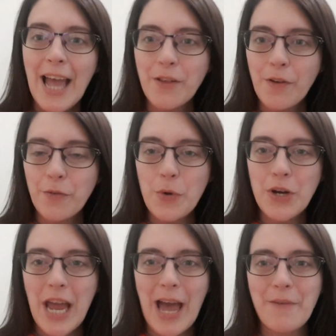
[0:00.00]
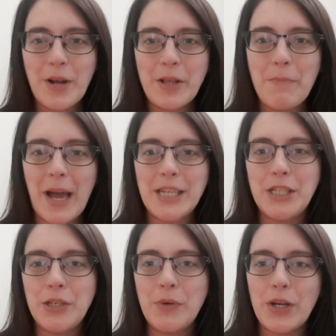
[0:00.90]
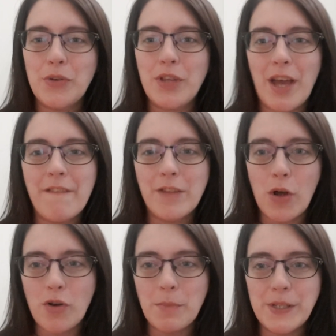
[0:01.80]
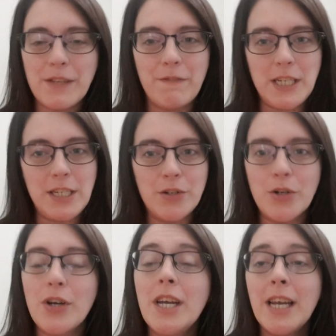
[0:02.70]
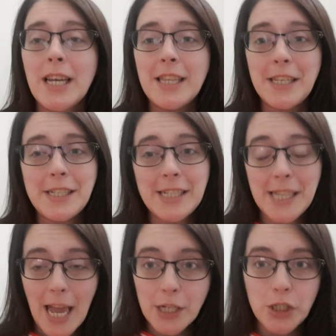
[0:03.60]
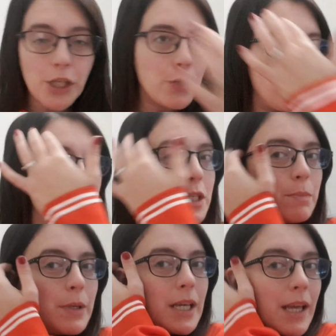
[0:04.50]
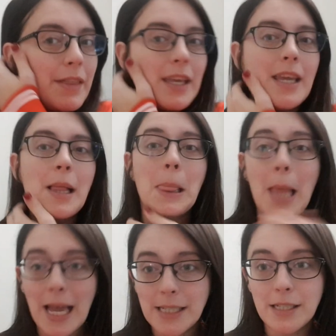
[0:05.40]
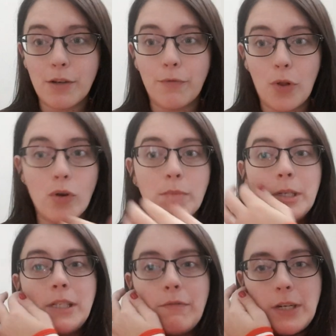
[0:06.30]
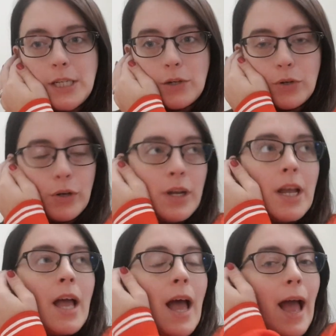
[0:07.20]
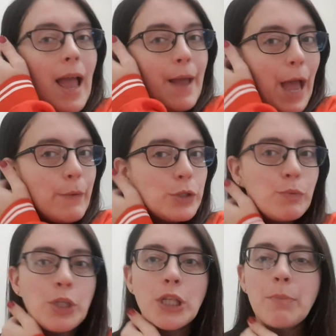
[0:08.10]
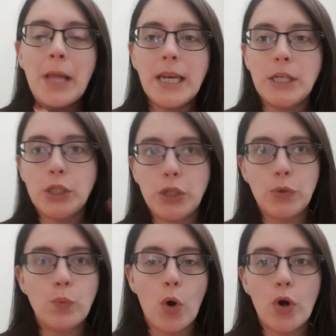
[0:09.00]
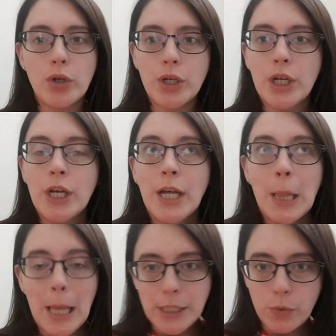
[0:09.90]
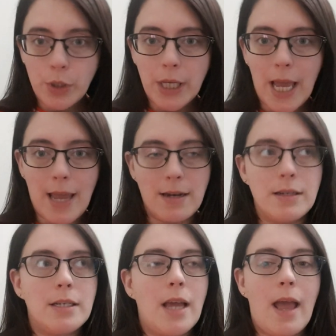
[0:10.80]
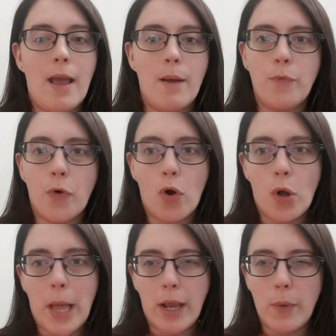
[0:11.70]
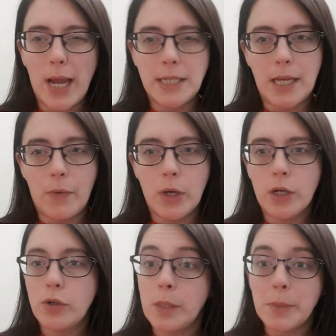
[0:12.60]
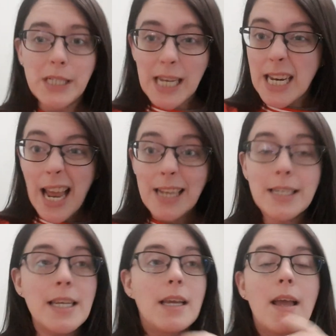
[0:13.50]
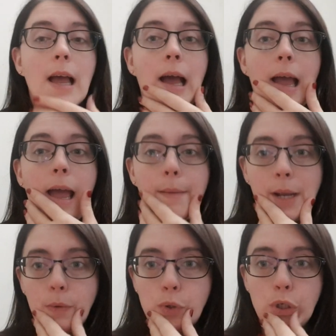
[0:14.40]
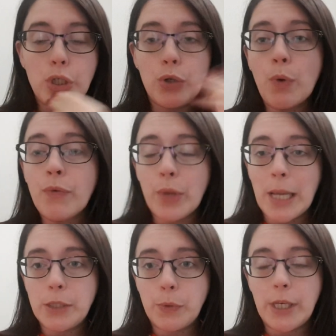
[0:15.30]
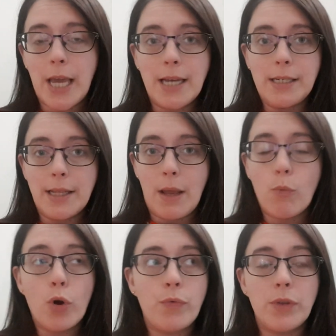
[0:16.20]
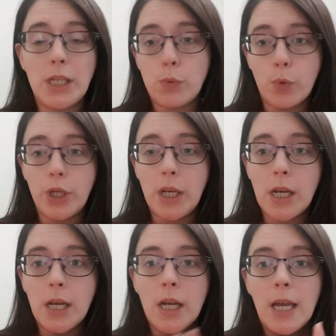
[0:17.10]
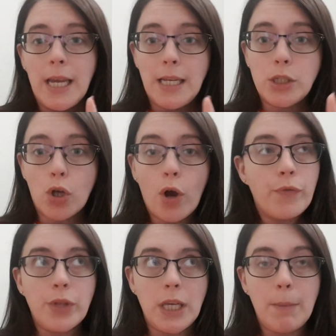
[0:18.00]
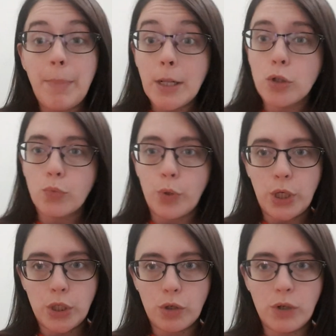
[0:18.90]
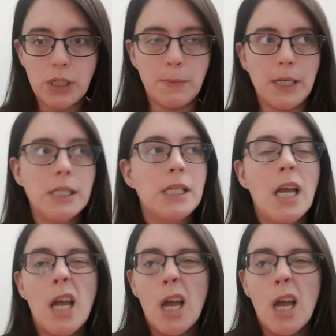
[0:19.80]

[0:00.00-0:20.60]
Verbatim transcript: Hello everyone and welcome back to another Vlogmas video. This is actually going to be the last Vlogmas video. I was originally planning to do one last weekend for like we had our Christmas date night. I was going to do one for last weekend and then one for this week in sort of the build-up week to Christmas.